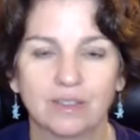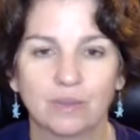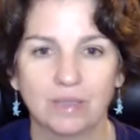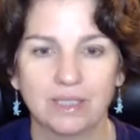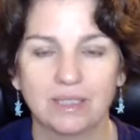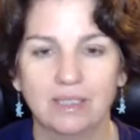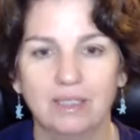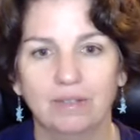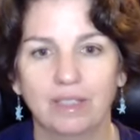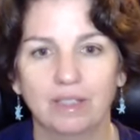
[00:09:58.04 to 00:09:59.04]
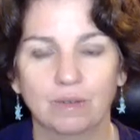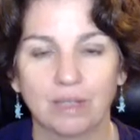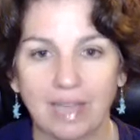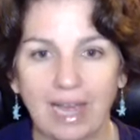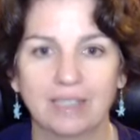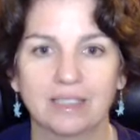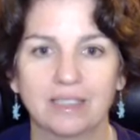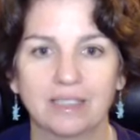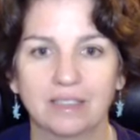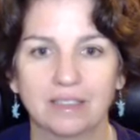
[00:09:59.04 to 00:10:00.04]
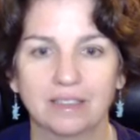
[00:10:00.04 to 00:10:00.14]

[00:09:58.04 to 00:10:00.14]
receiving, relaxing,